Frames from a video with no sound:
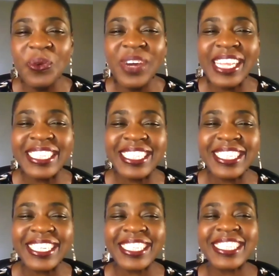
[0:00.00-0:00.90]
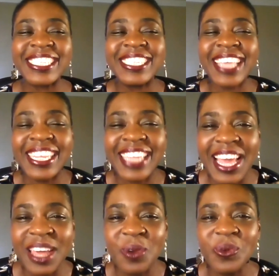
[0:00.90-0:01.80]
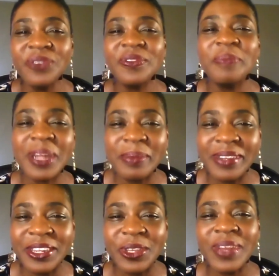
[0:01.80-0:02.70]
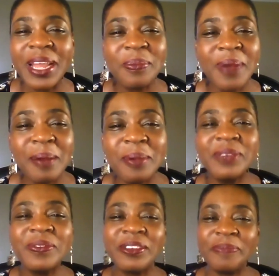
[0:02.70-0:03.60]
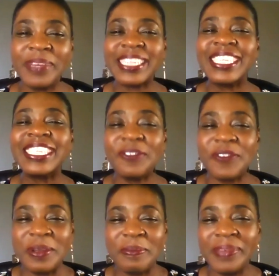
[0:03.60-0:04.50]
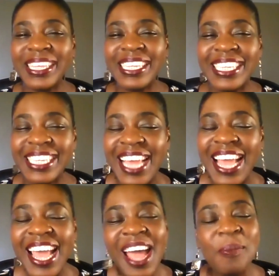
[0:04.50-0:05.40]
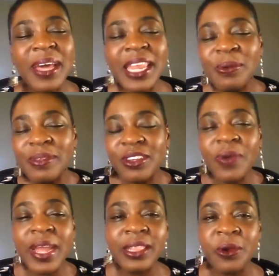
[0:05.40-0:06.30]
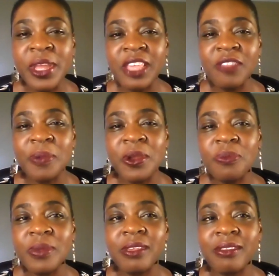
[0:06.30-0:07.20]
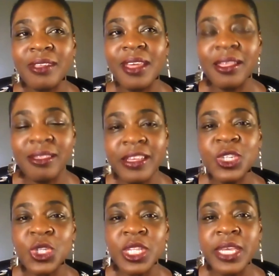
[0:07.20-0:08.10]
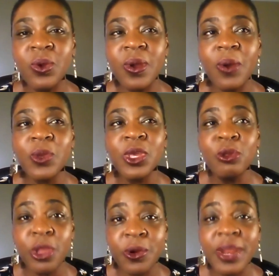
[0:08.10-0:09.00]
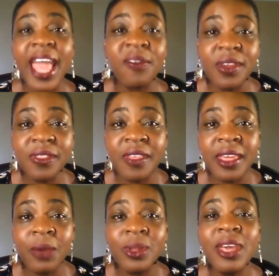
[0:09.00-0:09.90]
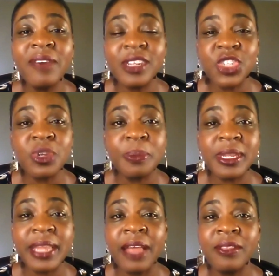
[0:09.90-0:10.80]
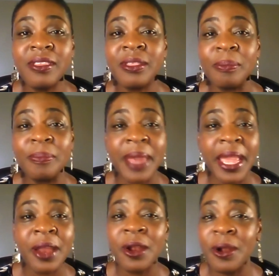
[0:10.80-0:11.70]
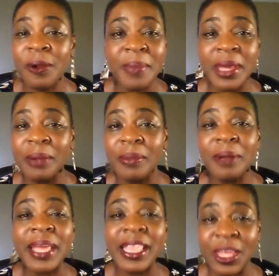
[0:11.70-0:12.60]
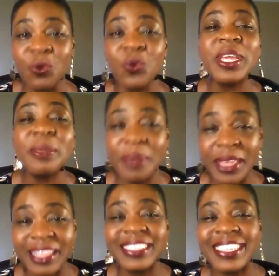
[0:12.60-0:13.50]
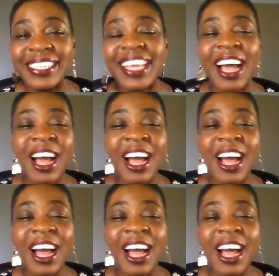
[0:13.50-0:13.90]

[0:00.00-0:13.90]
what it took to take down a roof and put up a new one, I probably would have picked a different building. But it was a great learning experience because essentially you learn everything when you have to strip it down to the bare minimum and then rebuild it.